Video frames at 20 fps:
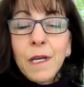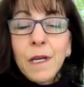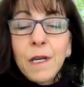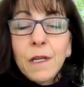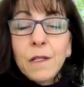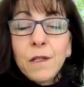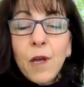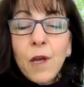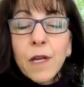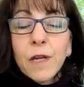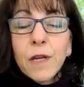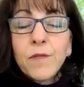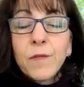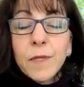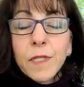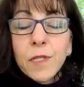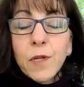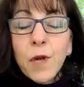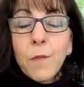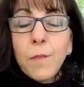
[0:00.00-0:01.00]
A lot of
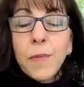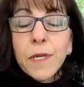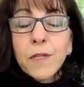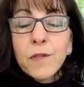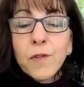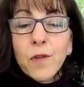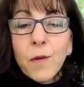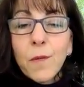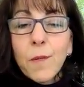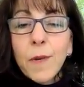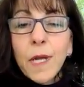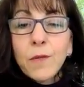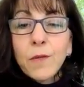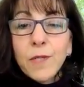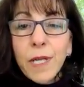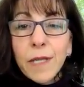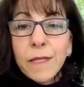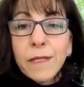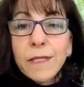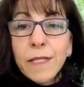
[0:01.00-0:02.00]
the topics are about
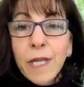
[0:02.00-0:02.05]
death,